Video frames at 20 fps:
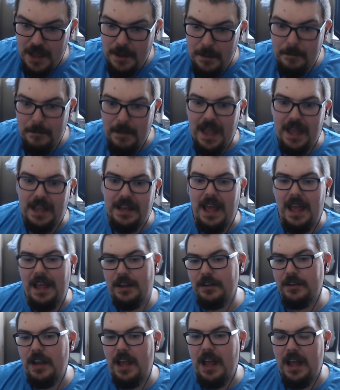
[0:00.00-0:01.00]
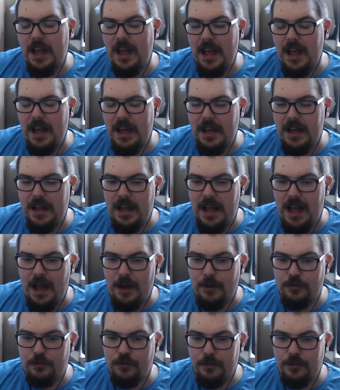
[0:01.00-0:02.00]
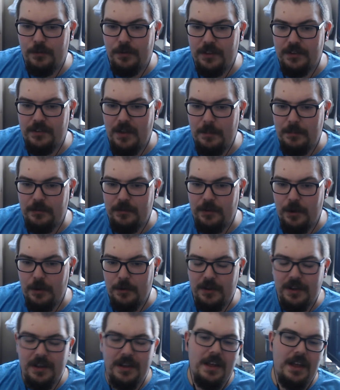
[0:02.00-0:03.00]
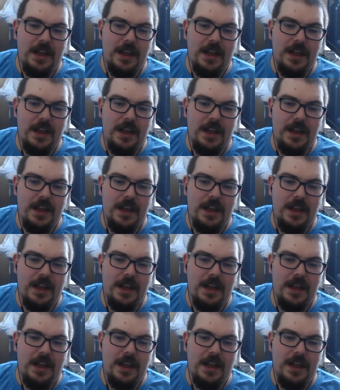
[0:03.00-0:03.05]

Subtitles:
main outro for this episode.